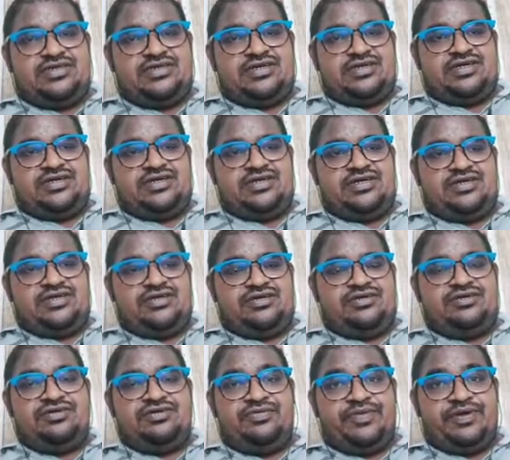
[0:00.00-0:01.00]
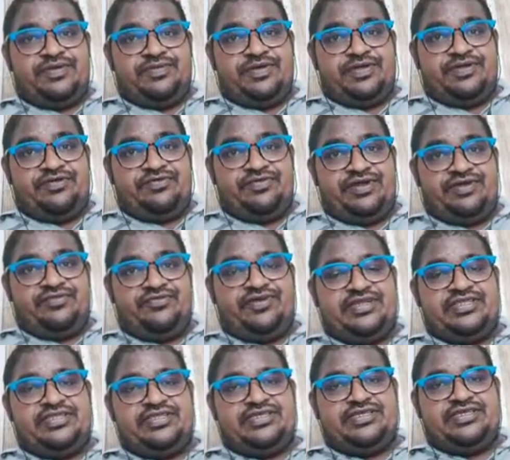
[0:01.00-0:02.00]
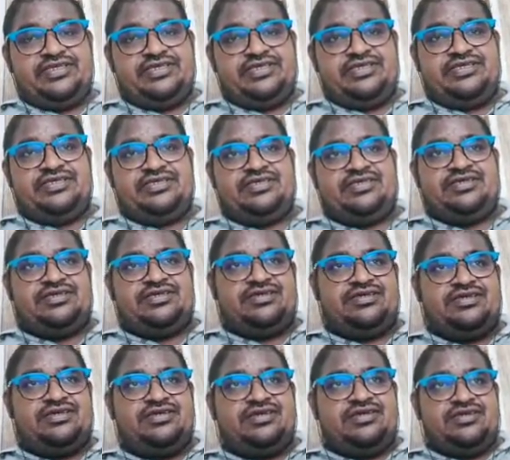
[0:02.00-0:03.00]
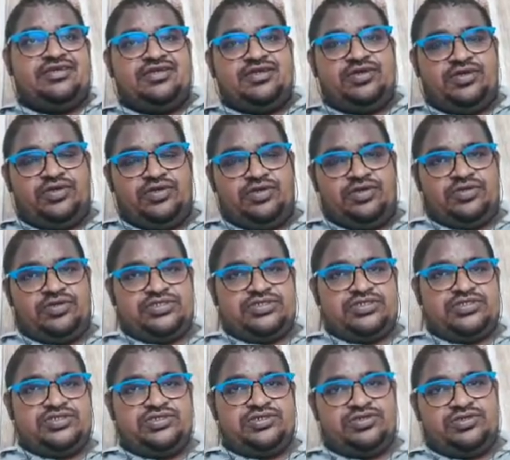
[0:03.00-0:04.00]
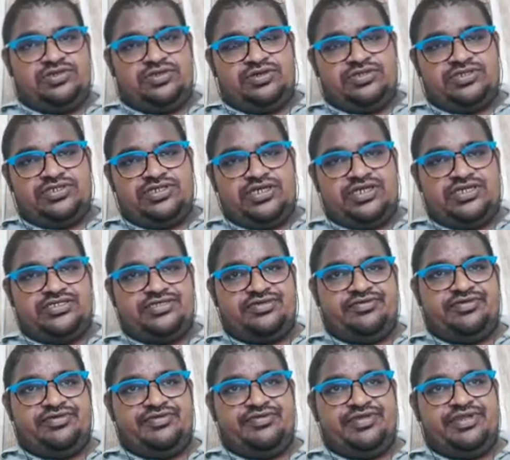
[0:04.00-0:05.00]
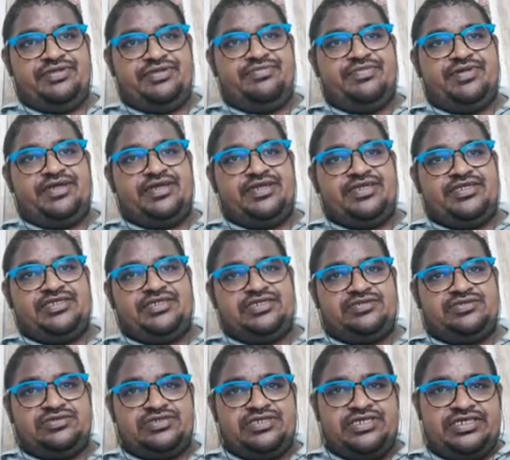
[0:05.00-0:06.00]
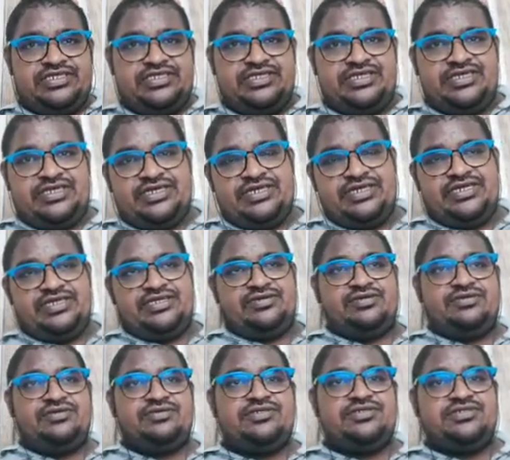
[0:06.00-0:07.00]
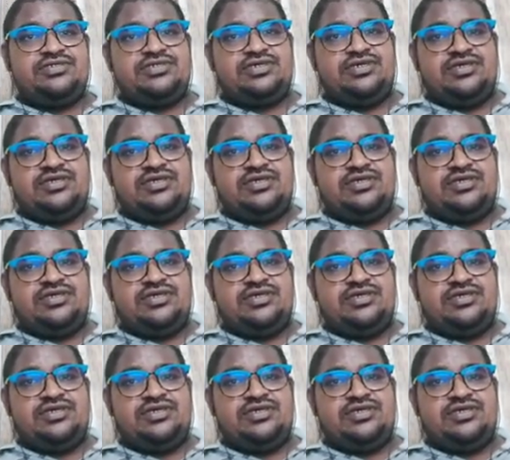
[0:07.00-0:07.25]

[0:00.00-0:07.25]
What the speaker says: And do prepare well for the notes. So notes are also very important. Just you take the running notes.